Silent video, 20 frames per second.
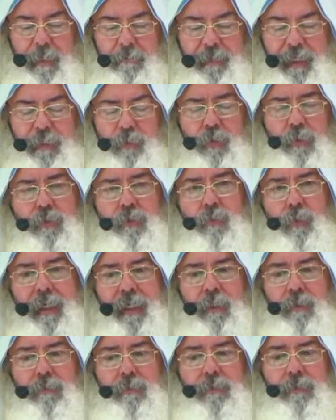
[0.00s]
We
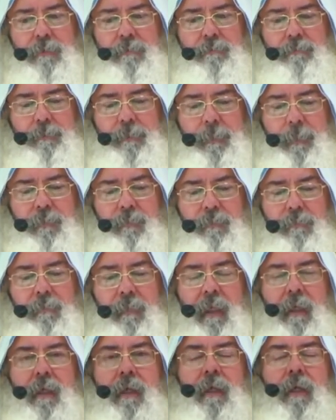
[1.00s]
earn our breath
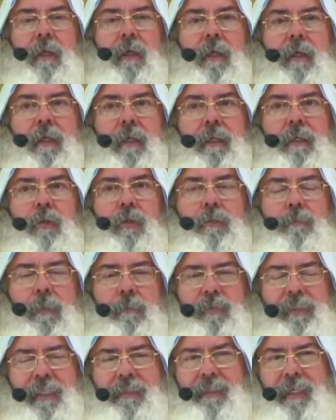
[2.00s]

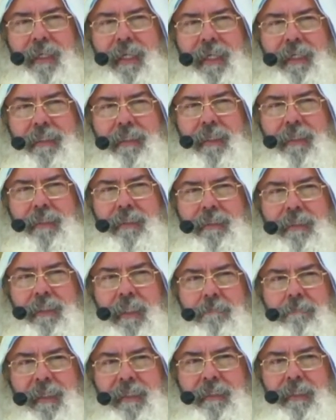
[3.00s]
because we work for it,
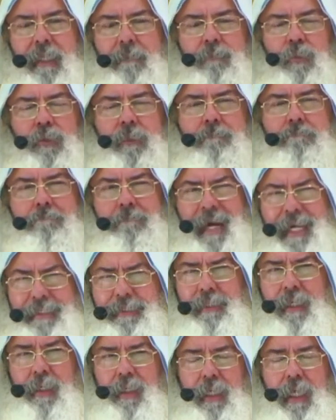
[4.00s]
just like Joshua
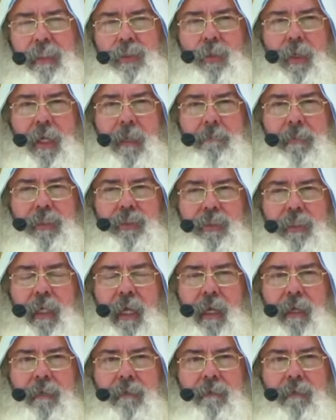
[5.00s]
says. So,
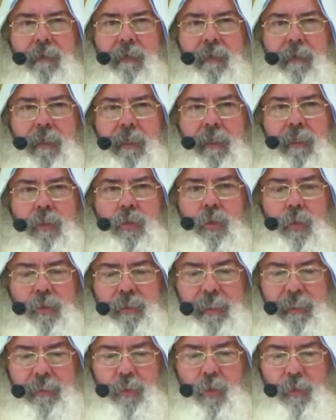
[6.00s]
good
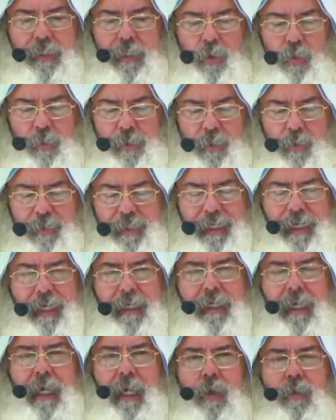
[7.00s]
thoughts,
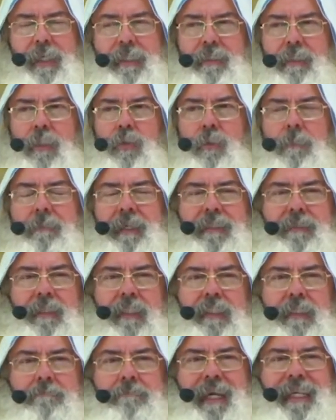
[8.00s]
we're
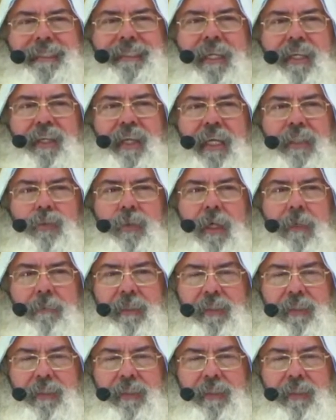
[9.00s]
going to have them